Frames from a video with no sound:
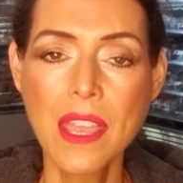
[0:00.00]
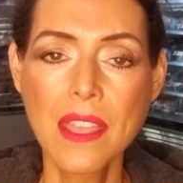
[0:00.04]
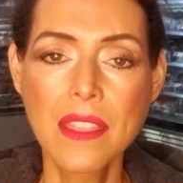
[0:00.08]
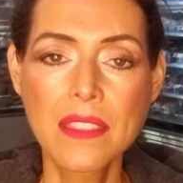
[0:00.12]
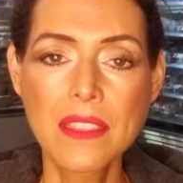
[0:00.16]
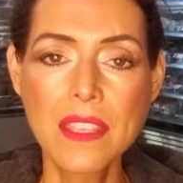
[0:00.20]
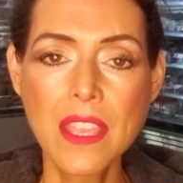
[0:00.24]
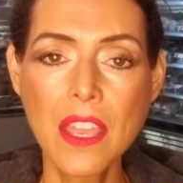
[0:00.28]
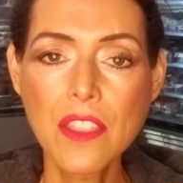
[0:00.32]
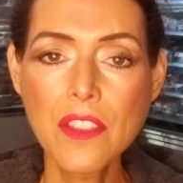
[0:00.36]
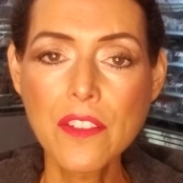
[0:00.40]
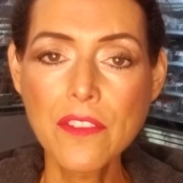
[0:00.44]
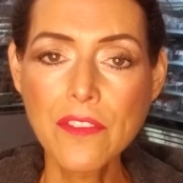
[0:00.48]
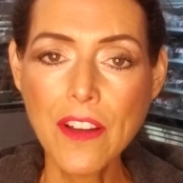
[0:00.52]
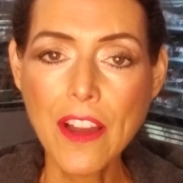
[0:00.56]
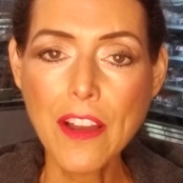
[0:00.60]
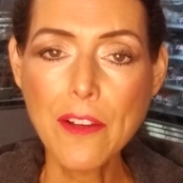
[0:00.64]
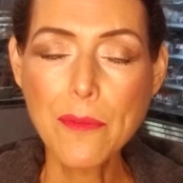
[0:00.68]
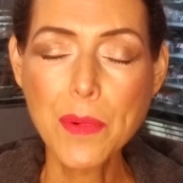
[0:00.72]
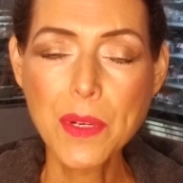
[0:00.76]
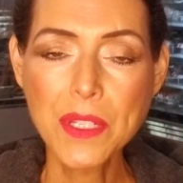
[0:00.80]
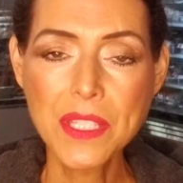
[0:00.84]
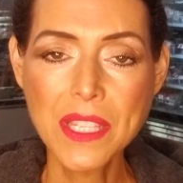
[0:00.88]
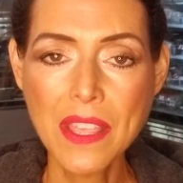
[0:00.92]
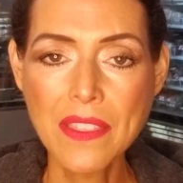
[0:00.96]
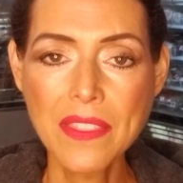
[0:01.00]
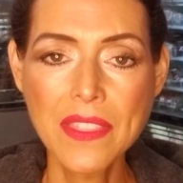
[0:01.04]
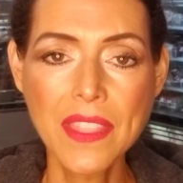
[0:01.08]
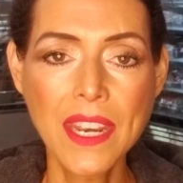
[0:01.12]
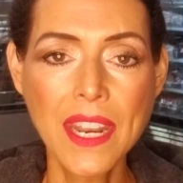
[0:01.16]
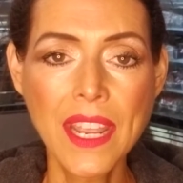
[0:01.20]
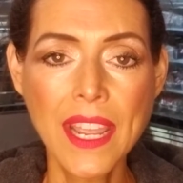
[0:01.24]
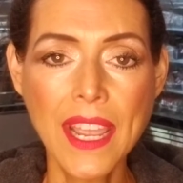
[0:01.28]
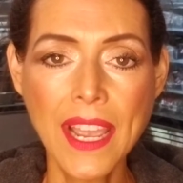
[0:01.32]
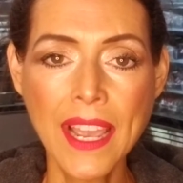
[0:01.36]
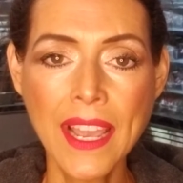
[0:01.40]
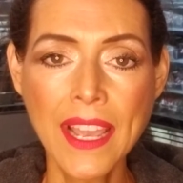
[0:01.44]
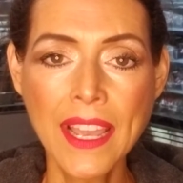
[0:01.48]
The other 5% that
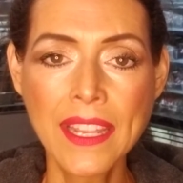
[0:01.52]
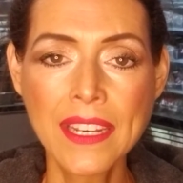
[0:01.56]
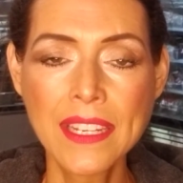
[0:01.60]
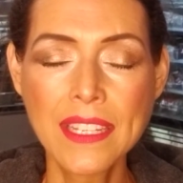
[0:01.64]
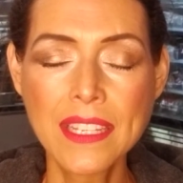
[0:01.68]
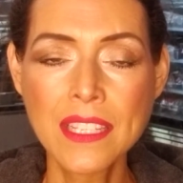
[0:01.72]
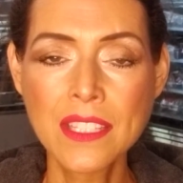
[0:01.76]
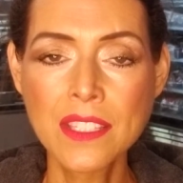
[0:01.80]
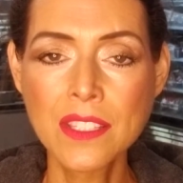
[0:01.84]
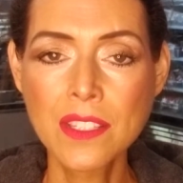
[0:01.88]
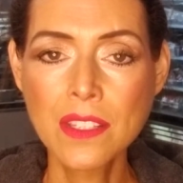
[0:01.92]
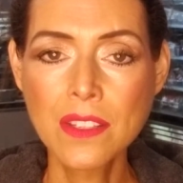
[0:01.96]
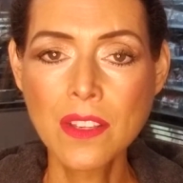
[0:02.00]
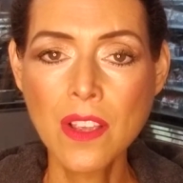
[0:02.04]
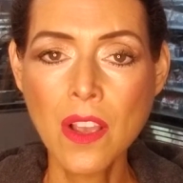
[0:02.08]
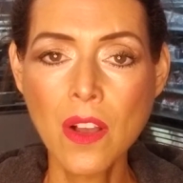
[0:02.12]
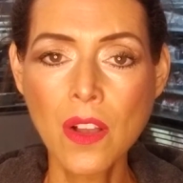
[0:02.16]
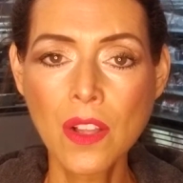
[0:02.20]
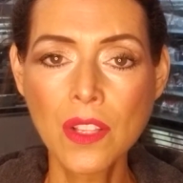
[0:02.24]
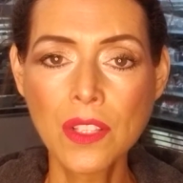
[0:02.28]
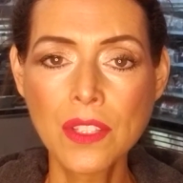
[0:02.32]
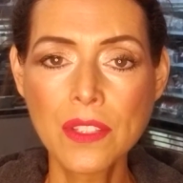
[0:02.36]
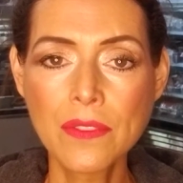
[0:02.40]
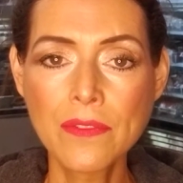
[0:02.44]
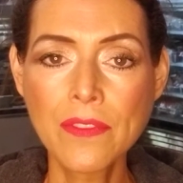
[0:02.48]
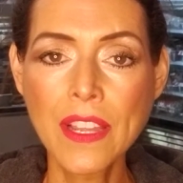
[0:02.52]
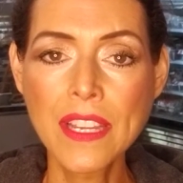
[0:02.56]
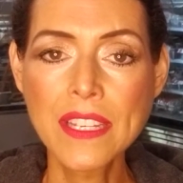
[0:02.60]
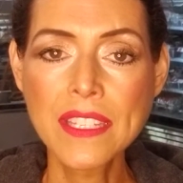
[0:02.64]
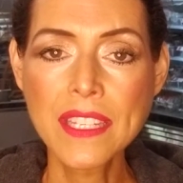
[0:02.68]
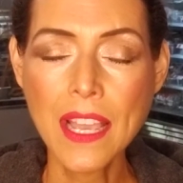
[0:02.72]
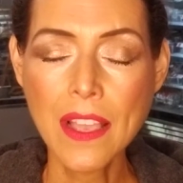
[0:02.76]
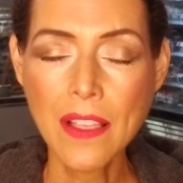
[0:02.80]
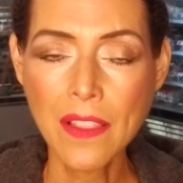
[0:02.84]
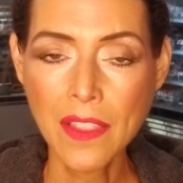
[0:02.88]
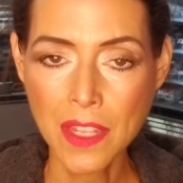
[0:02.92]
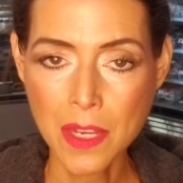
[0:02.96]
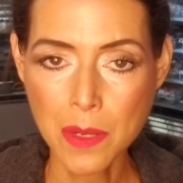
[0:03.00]
I add is called
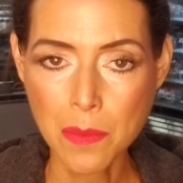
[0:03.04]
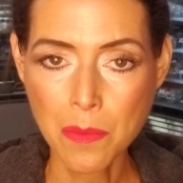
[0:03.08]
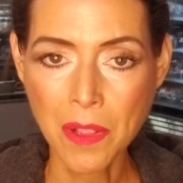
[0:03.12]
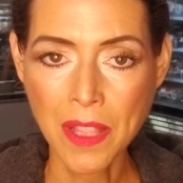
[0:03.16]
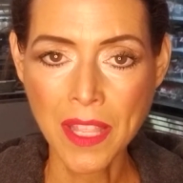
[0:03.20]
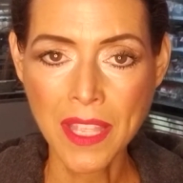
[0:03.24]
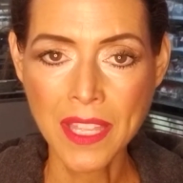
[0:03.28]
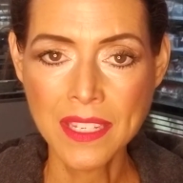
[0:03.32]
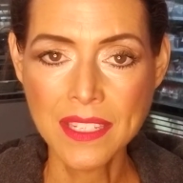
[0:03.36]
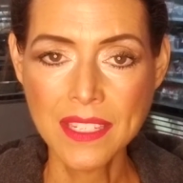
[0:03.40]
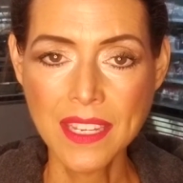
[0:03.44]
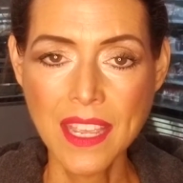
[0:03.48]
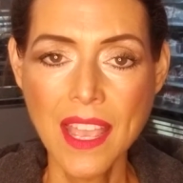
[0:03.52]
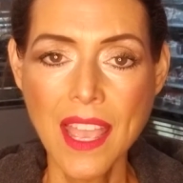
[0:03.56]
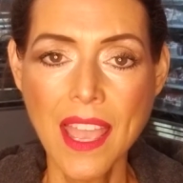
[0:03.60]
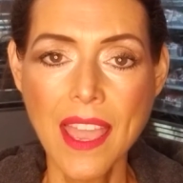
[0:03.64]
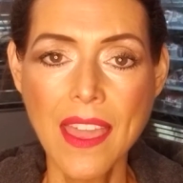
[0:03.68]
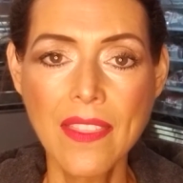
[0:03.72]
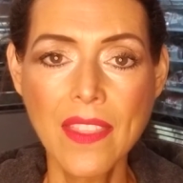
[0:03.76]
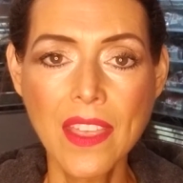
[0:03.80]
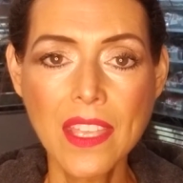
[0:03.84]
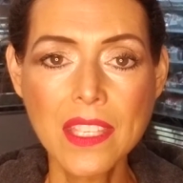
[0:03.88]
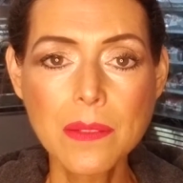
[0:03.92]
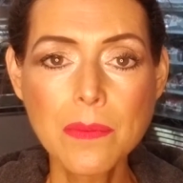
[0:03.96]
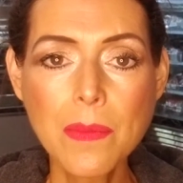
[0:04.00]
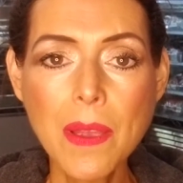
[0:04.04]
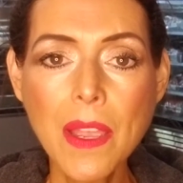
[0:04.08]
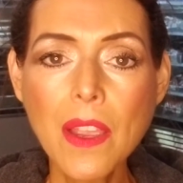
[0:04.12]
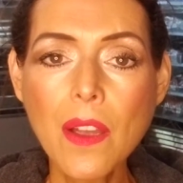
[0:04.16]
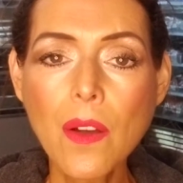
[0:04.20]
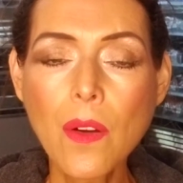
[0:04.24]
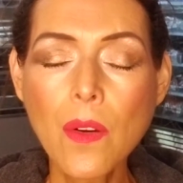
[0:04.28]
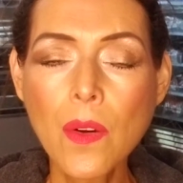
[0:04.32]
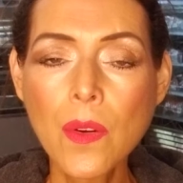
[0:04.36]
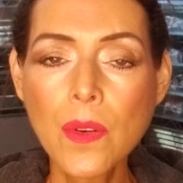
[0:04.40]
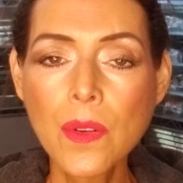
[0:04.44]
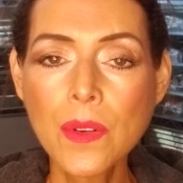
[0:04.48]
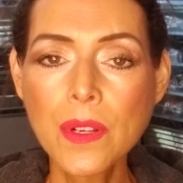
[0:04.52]
Vitality Blend, and that's my
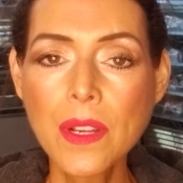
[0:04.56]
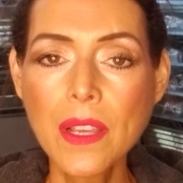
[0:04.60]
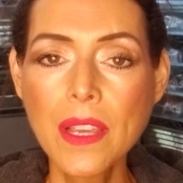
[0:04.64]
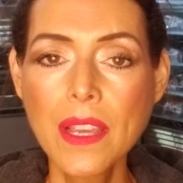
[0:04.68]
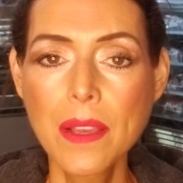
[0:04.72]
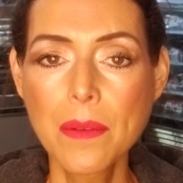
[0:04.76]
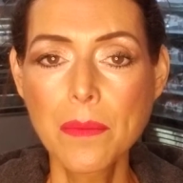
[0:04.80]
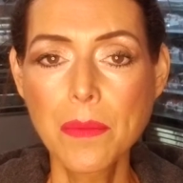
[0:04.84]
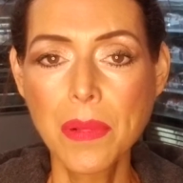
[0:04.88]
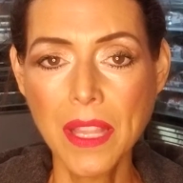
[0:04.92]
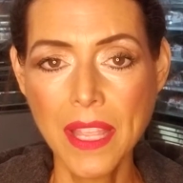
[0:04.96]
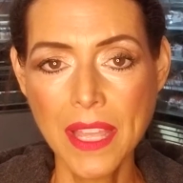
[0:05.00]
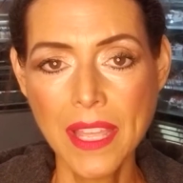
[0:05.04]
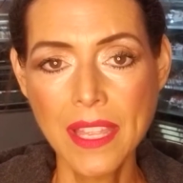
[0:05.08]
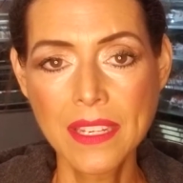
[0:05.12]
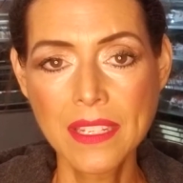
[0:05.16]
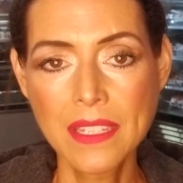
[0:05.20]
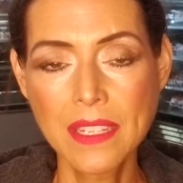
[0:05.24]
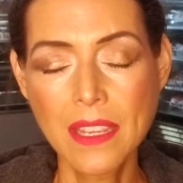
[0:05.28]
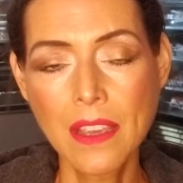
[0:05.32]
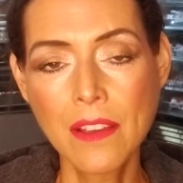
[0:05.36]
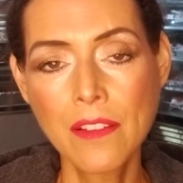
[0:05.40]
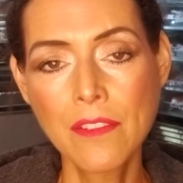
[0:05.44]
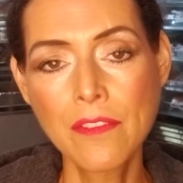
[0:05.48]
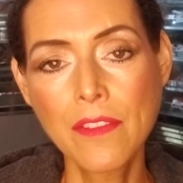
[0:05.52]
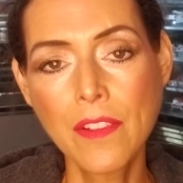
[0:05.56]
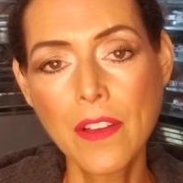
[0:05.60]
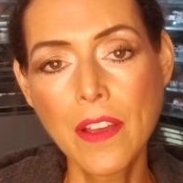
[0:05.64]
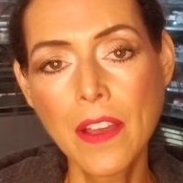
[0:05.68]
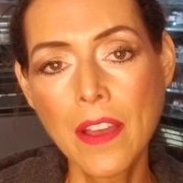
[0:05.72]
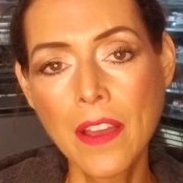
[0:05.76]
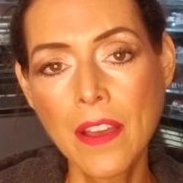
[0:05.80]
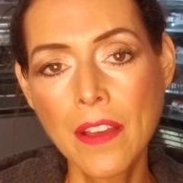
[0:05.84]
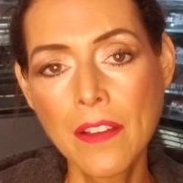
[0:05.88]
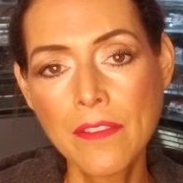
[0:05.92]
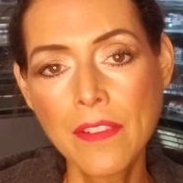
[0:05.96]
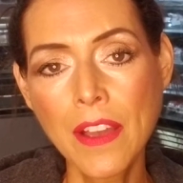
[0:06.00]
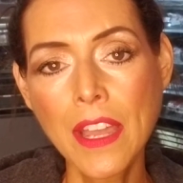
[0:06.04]
own blend of
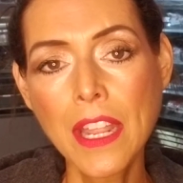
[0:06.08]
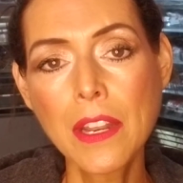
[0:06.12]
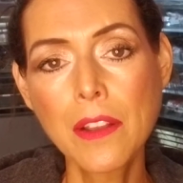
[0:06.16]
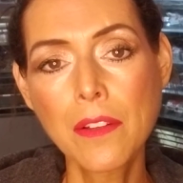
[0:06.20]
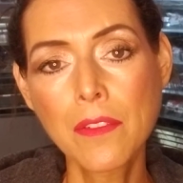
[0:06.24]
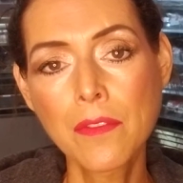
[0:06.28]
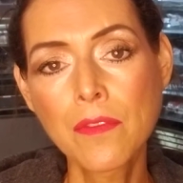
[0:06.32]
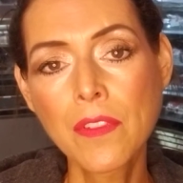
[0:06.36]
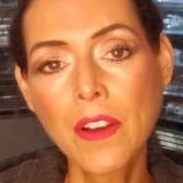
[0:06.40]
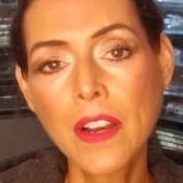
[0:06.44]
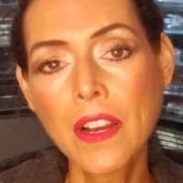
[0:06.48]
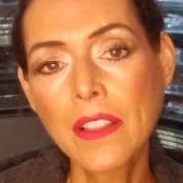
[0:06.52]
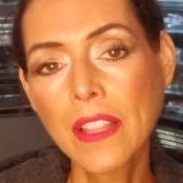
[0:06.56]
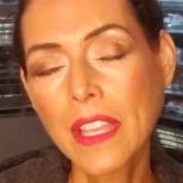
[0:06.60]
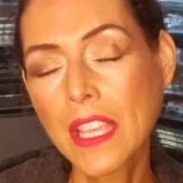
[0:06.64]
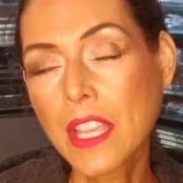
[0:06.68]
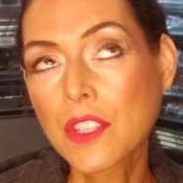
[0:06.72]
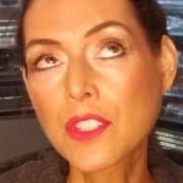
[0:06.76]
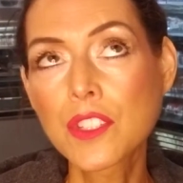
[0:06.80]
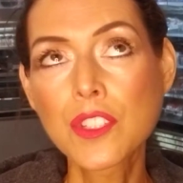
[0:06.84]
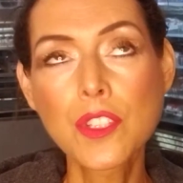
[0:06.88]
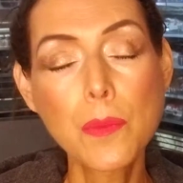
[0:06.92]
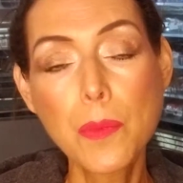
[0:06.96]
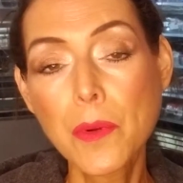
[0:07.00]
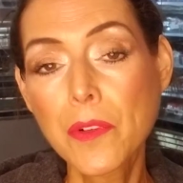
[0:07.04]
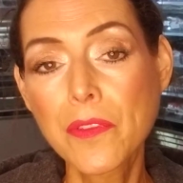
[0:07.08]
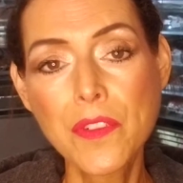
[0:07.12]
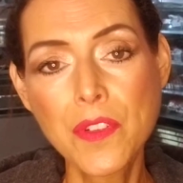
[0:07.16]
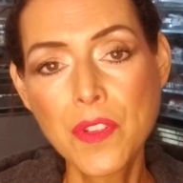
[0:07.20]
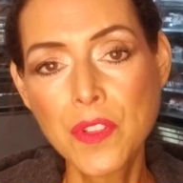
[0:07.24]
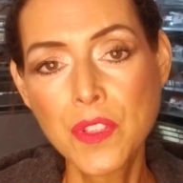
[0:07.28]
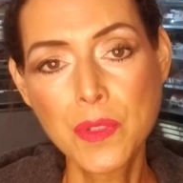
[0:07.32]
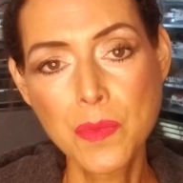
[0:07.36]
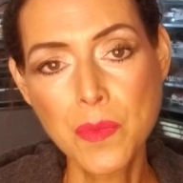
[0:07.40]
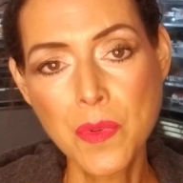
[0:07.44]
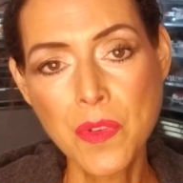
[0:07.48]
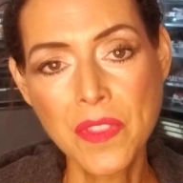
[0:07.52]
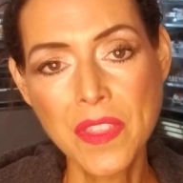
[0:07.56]
very like a superfood
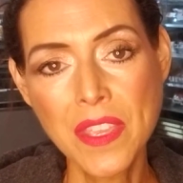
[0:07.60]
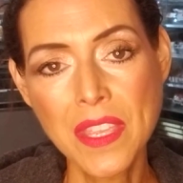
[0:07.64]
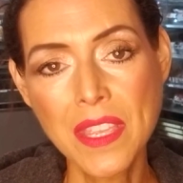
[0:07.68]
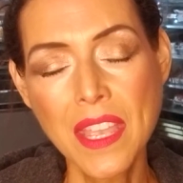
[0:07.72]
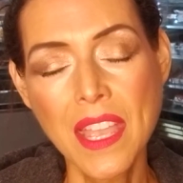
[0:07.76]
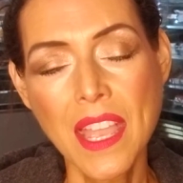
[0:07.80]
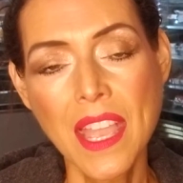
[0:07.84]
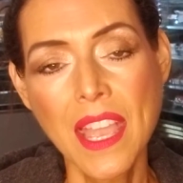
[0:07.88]
smoothie.